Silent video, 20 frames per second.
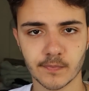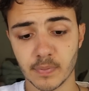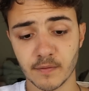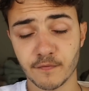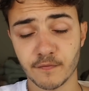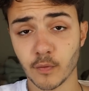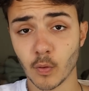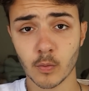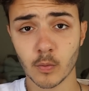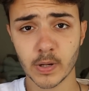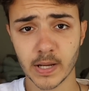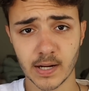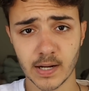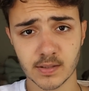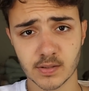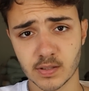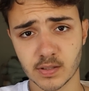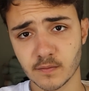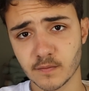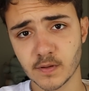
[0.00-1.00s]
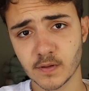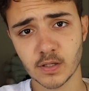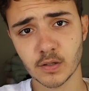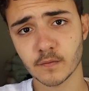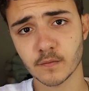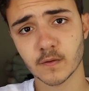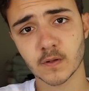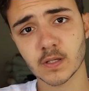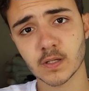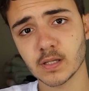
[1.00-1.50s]
Before we get into the video,
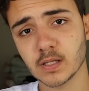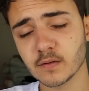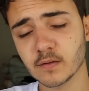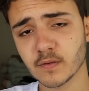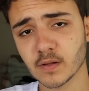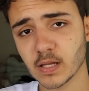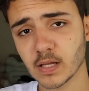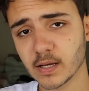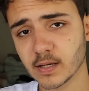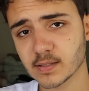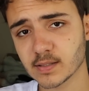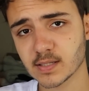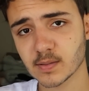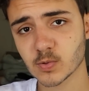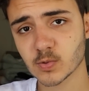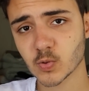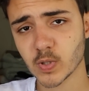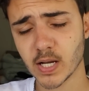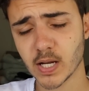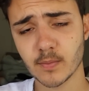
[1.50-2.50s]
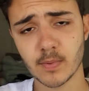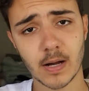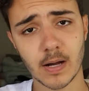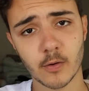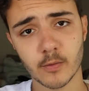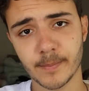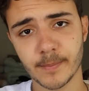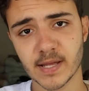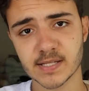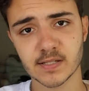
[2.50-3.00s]
if you could leave a like and subscribe,
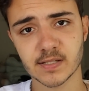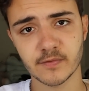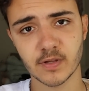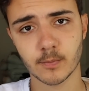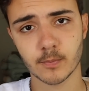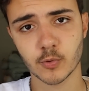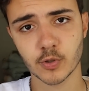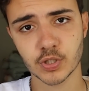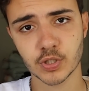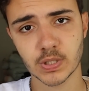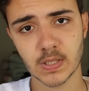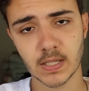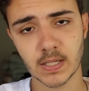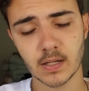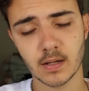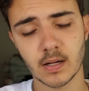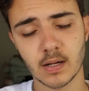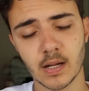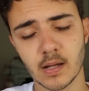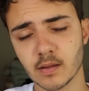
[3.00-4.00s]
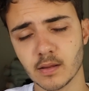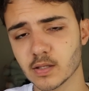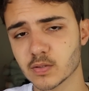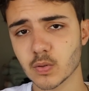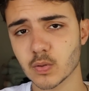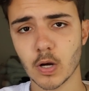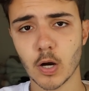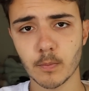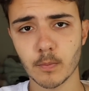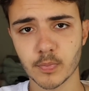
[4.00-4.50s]
I would massively appreciate it.
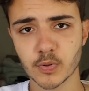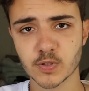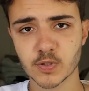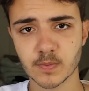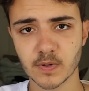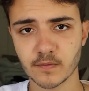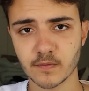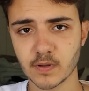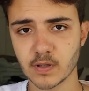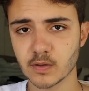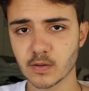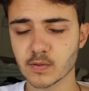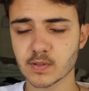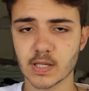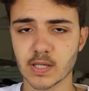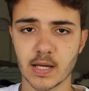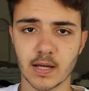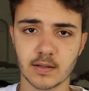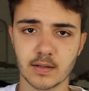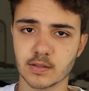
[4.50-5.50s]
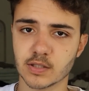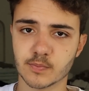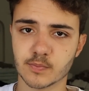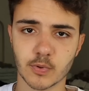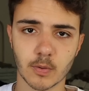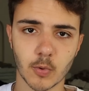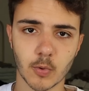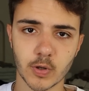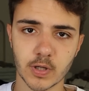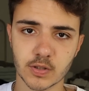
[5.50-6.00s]
This will help boost my videos and just
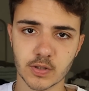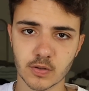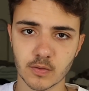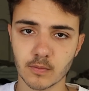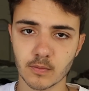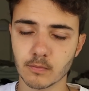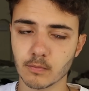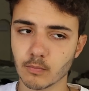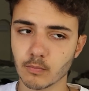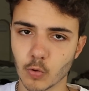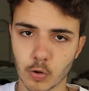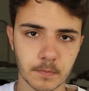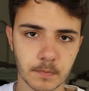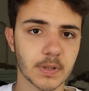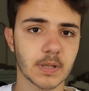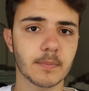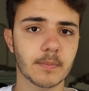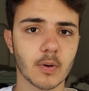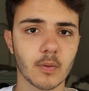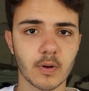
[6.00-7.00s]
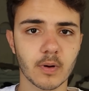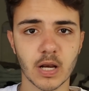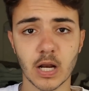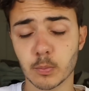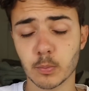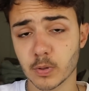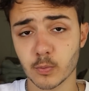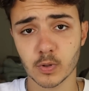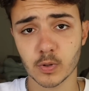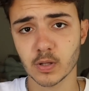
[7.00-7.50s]
promote it to more people and
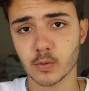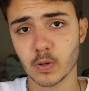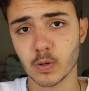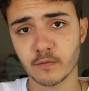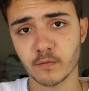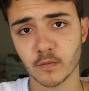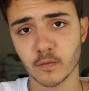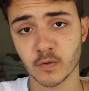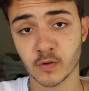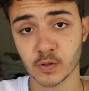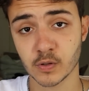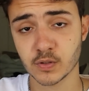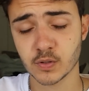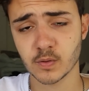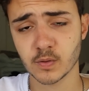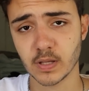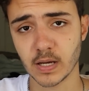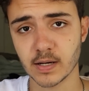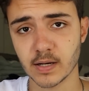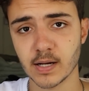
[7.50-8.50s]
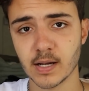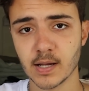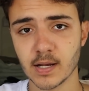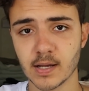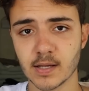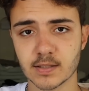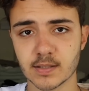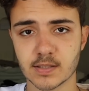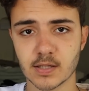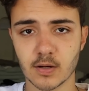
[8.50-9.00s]
I'll be really grateful if you could do
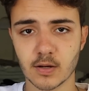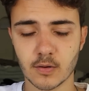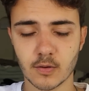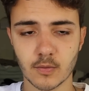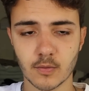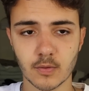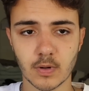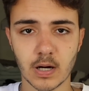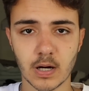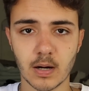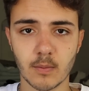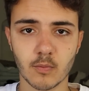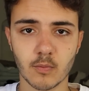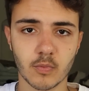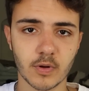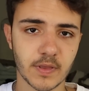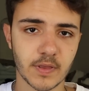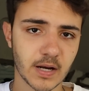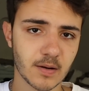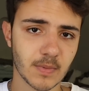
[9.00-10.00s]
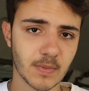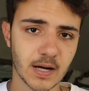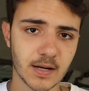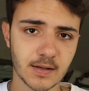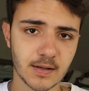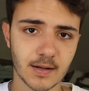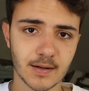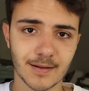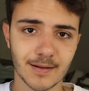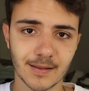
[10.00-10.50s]
that. So um, with that in
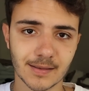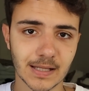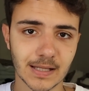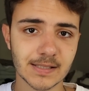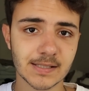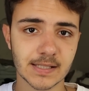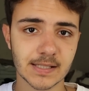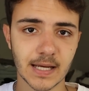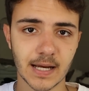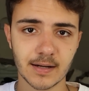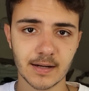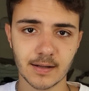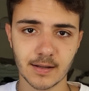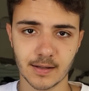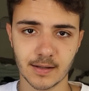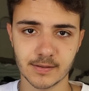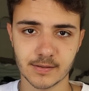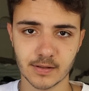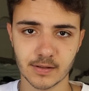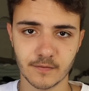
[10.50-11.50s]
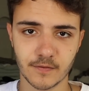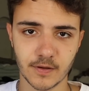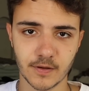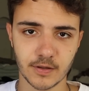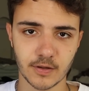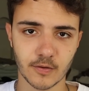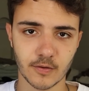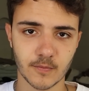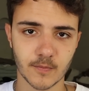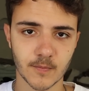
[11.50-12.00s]
mind, let's get into the
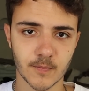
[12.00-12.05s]
video.